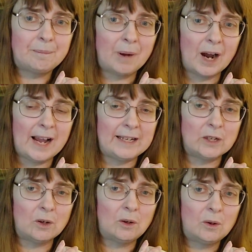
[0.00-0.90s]
but
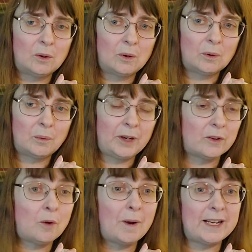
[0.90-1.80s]
we
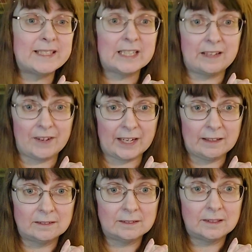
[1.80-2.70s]
don't know when he's leaving
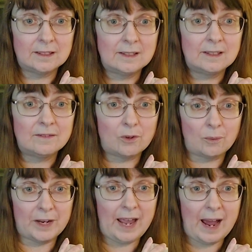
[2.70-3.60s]
for
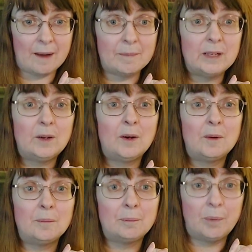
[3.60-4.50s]
rehab.
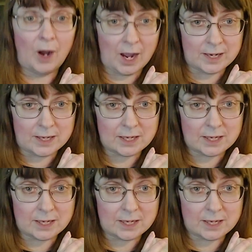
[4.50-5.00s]
But